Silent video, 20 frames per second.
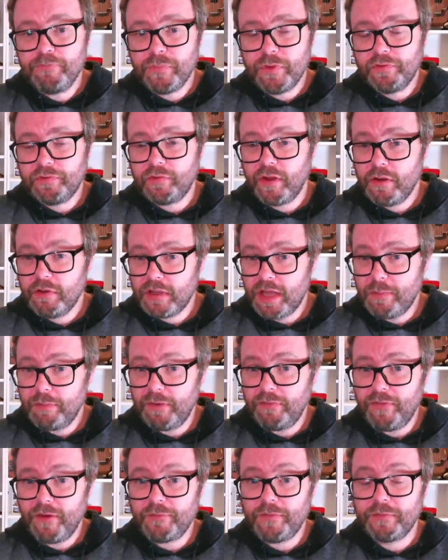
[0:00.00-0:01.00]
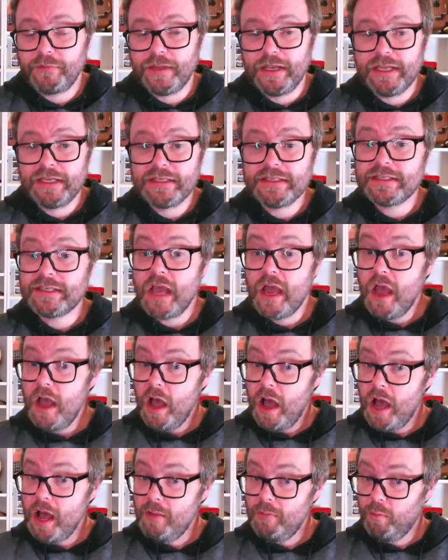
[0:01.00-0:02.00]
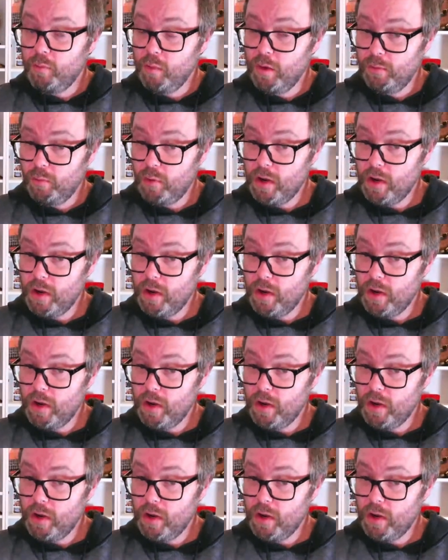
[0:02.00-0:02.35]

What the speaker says: so a couple of other things. We